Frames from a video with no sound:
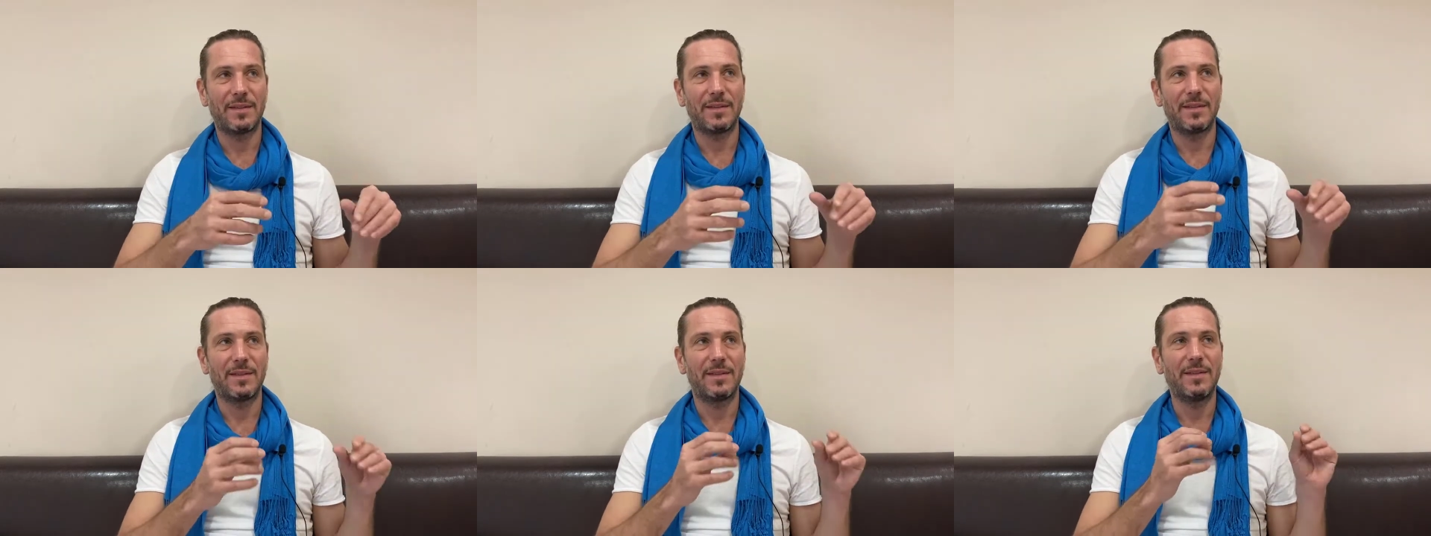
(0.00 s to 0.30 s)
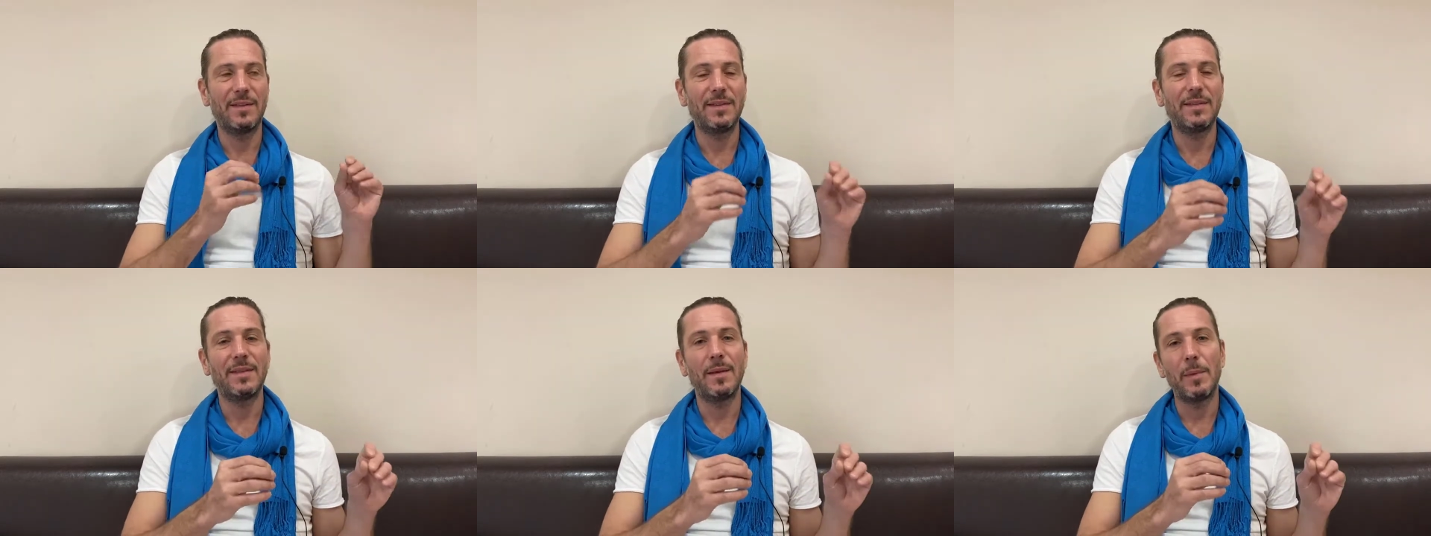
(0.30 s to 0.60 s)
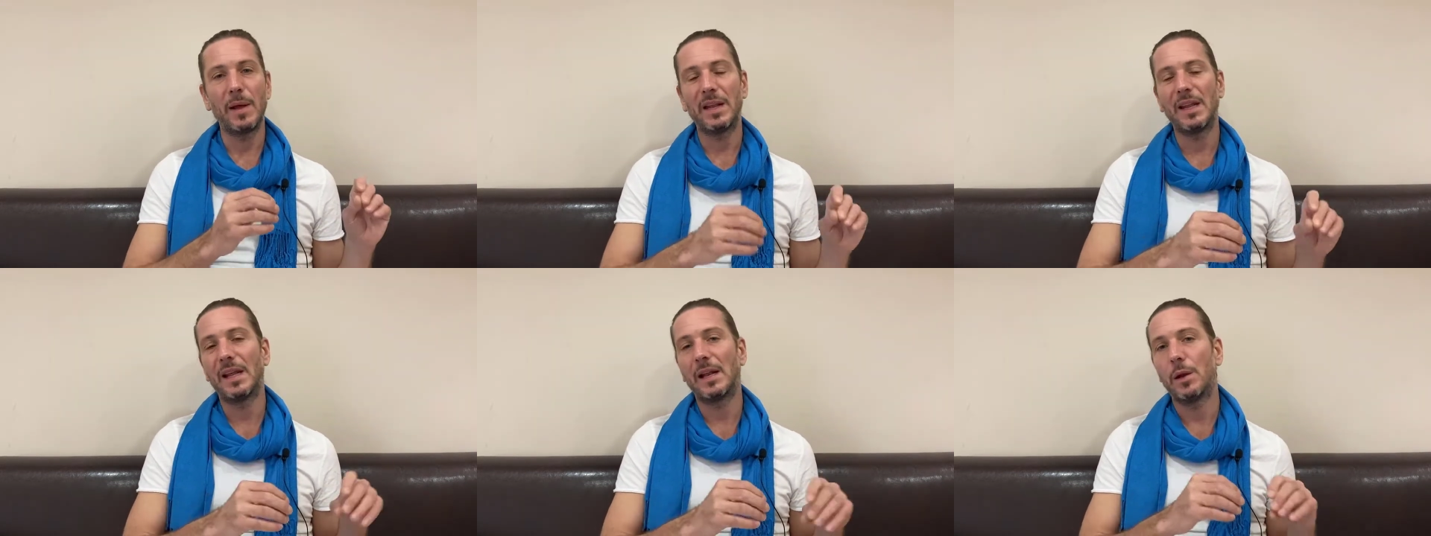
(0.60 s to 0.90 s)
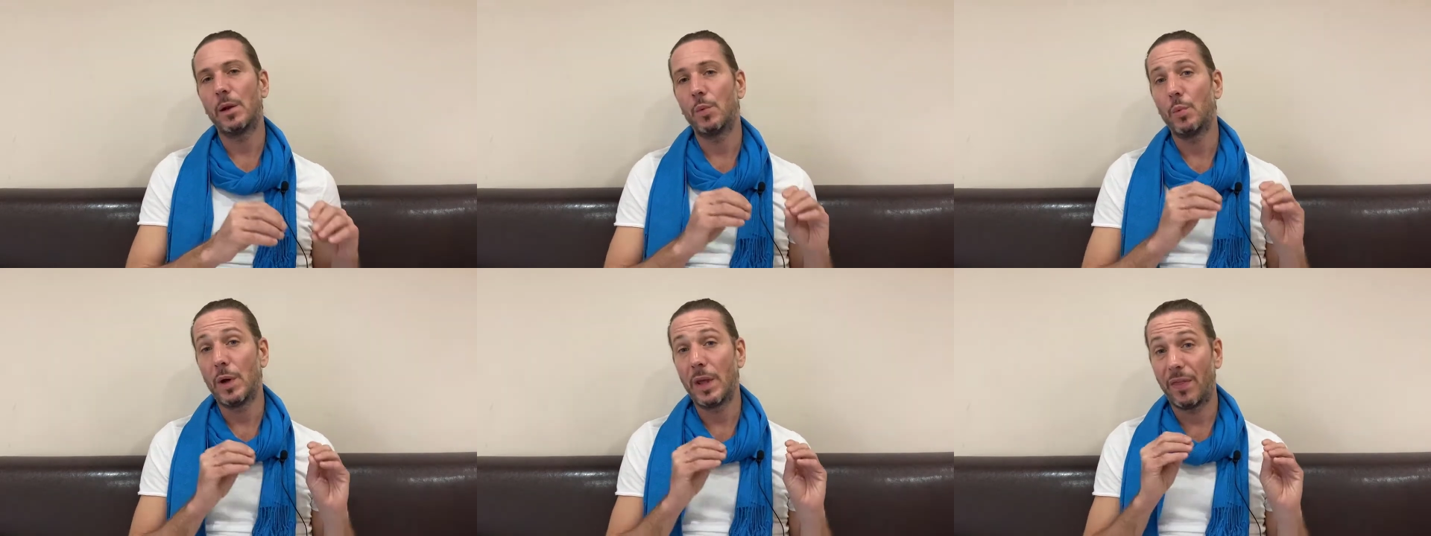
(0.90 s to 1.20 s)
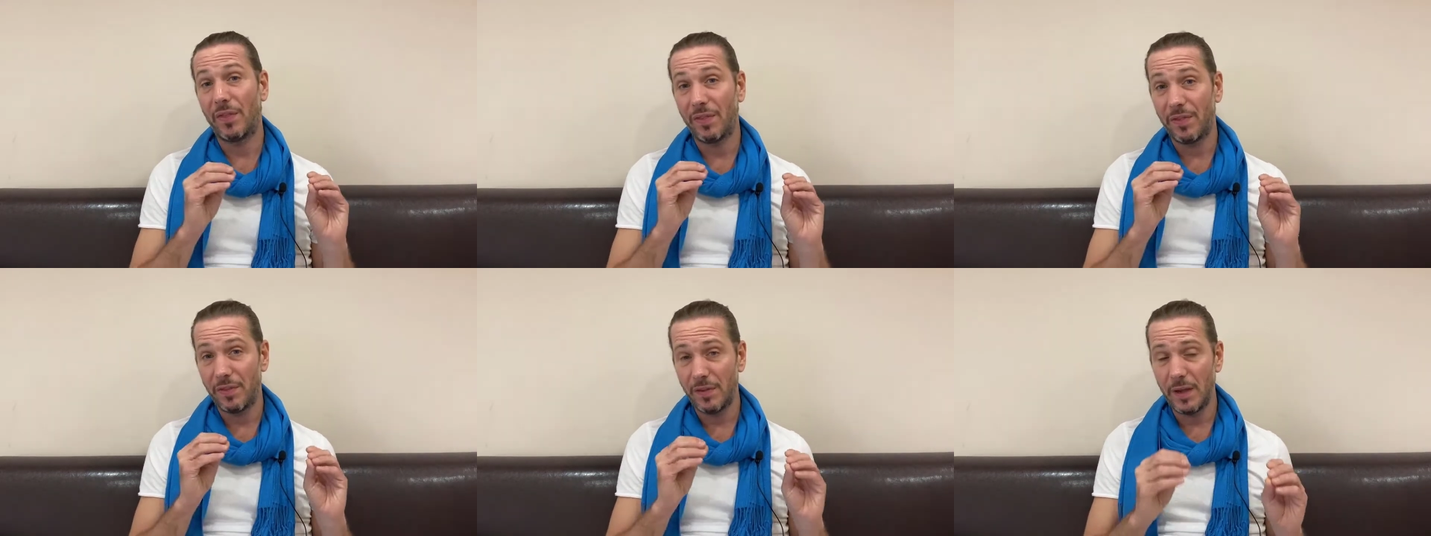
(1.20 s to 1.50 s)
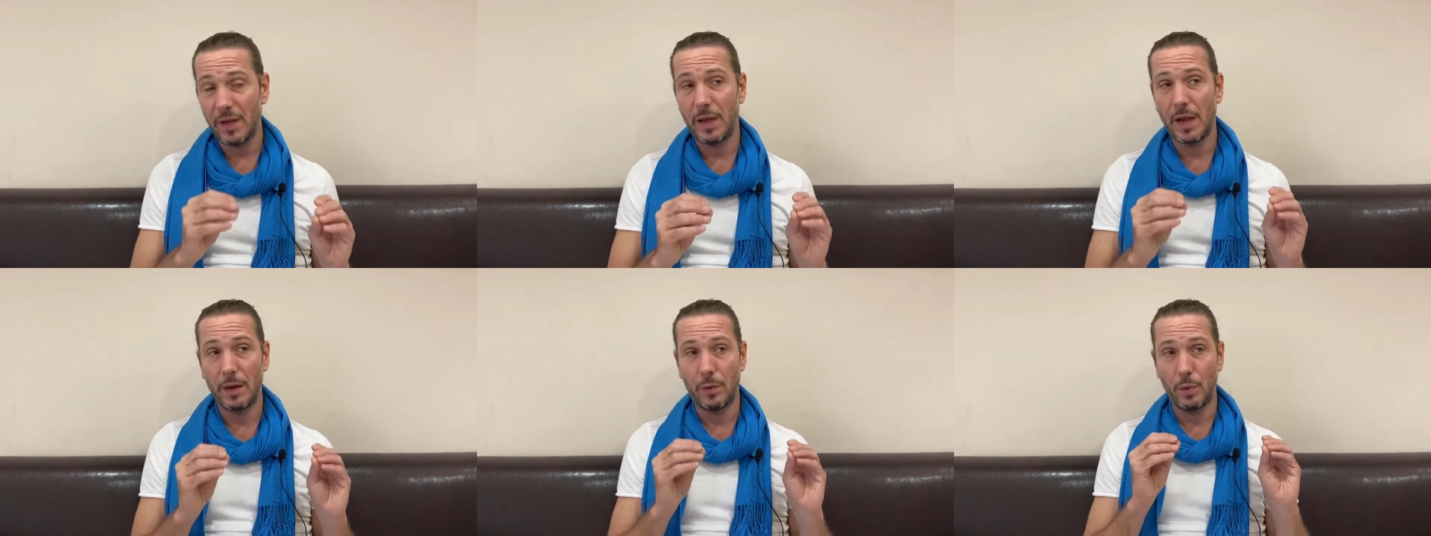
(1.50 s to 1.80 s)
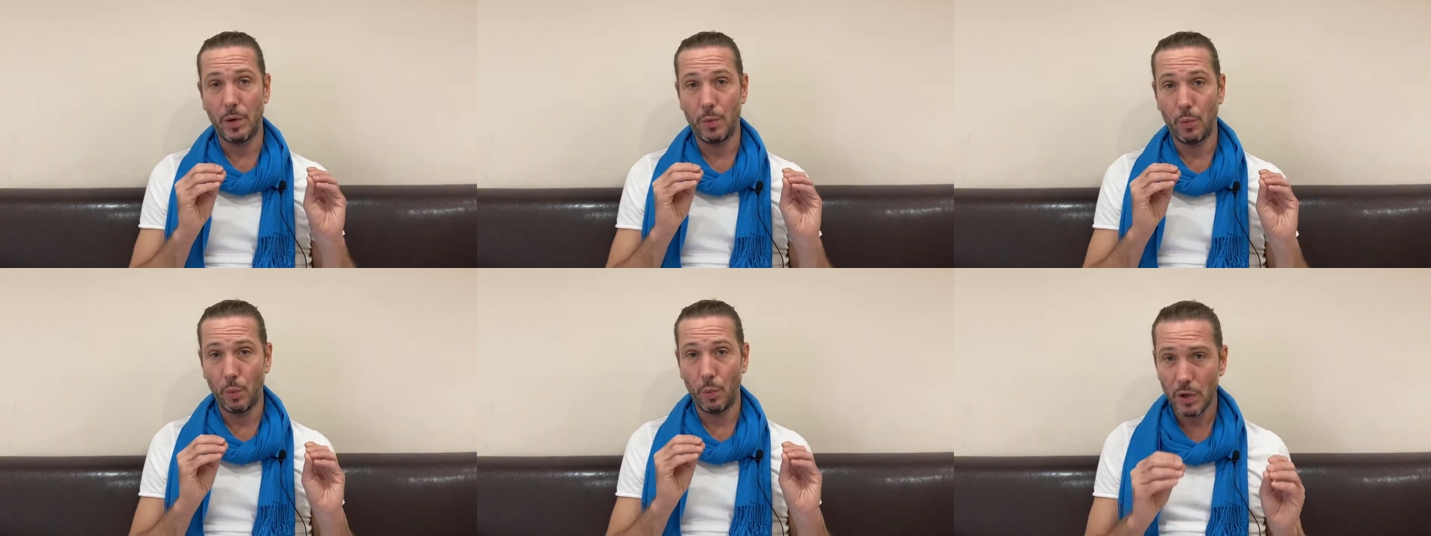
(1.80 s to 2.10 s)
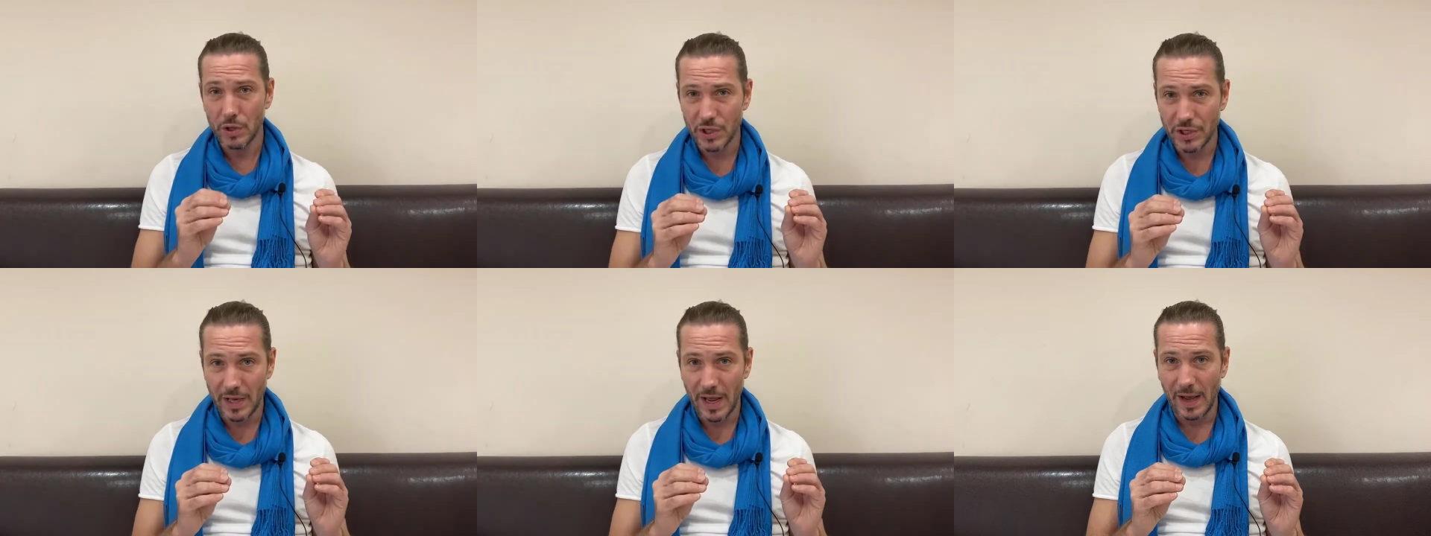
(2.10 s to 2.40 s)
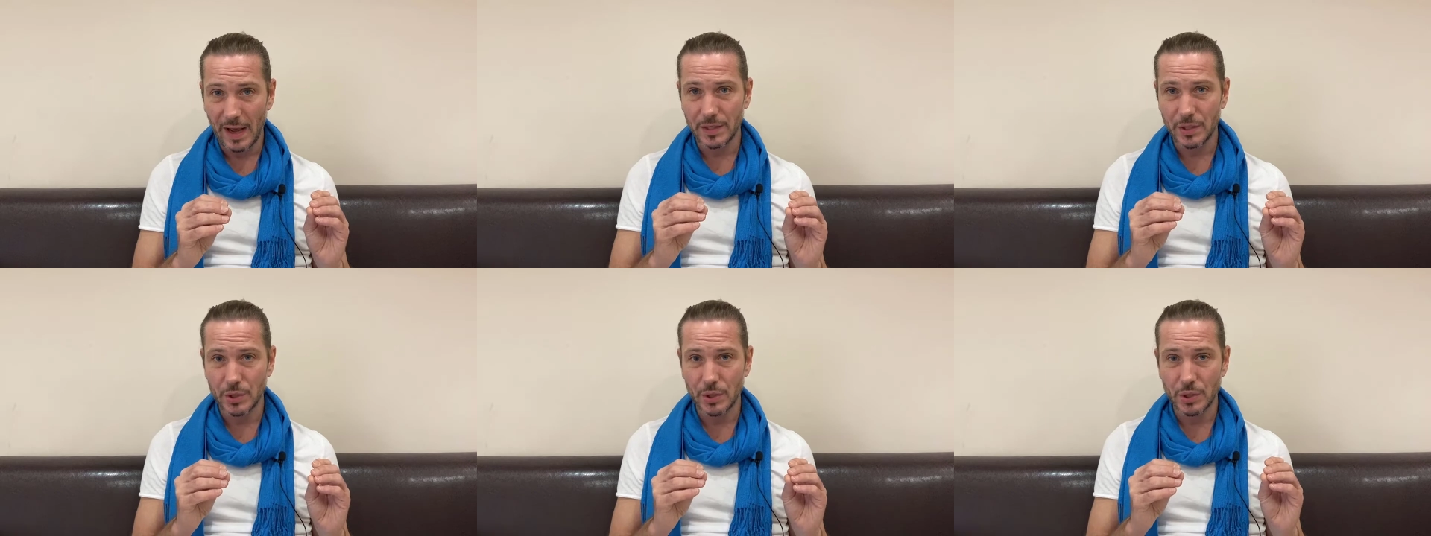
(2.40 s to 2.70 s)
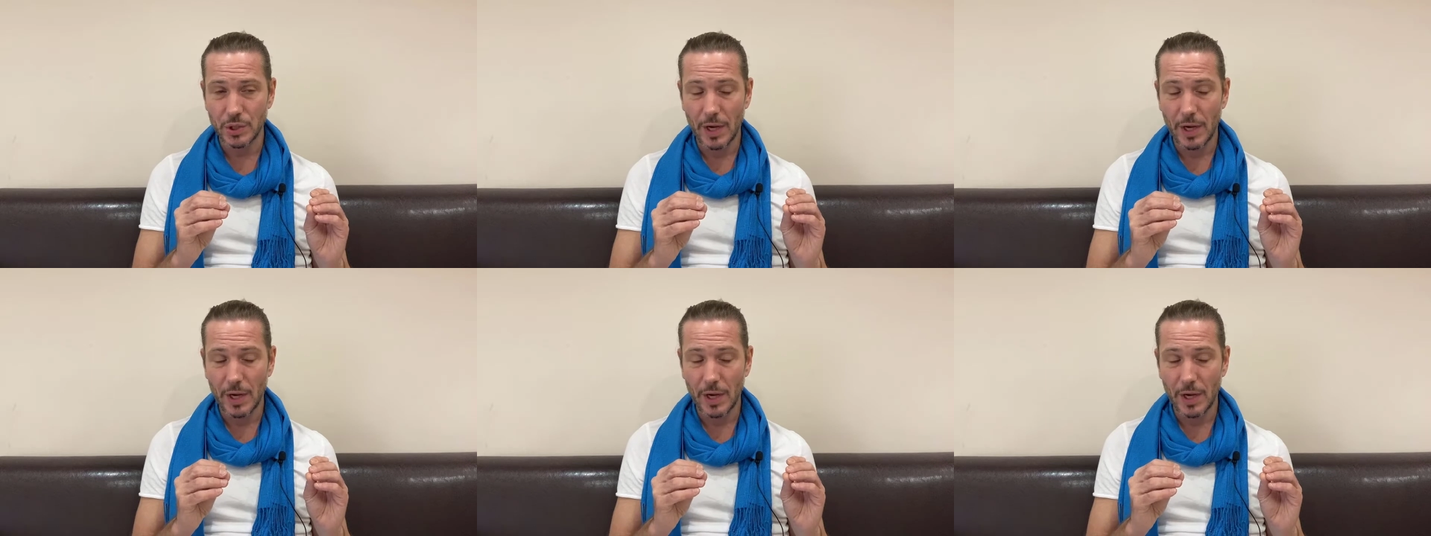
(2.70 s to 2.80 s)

systematically we see and we watch that,